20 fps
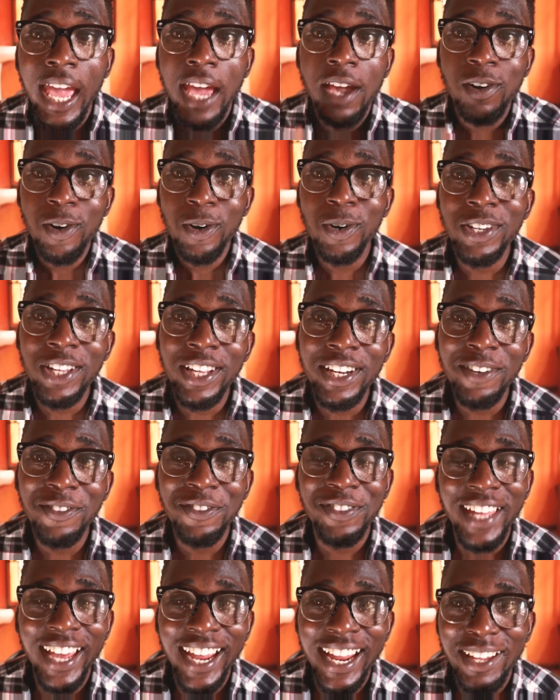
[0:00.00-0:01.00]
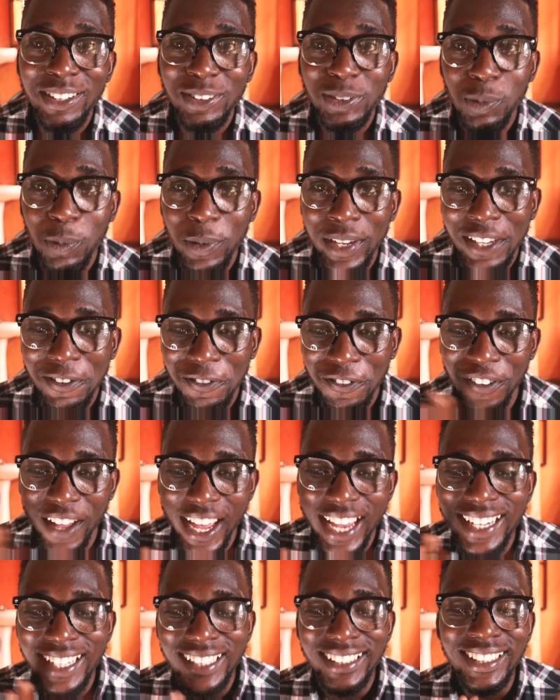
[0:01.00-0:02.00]
a whole lot of times we
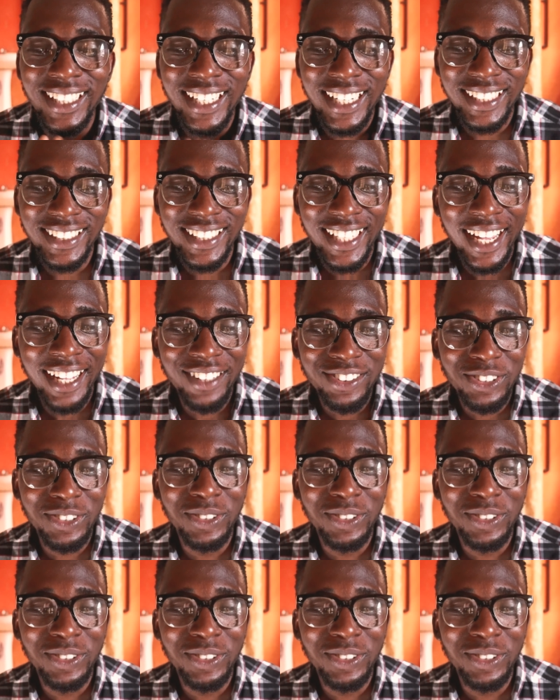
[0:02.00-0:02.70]
find it easier